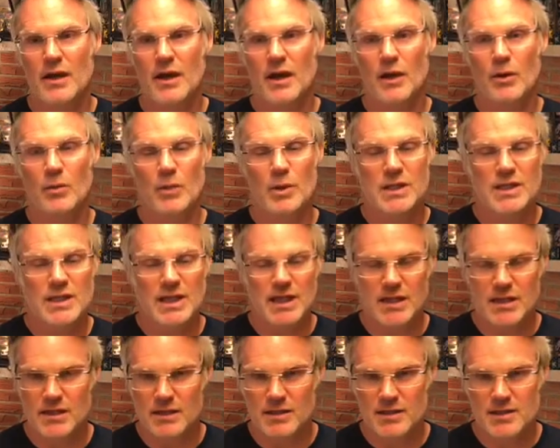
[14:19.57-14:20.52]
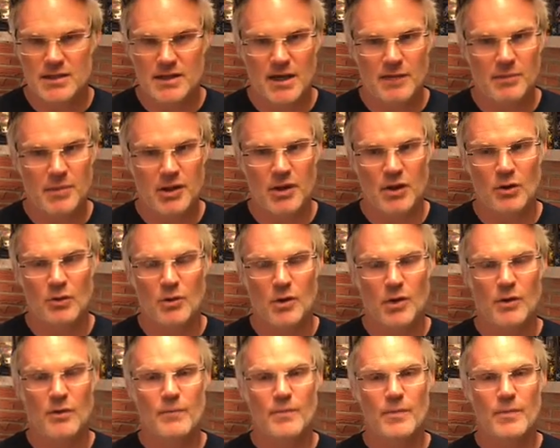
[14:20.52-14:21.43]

a ridiculous type of humor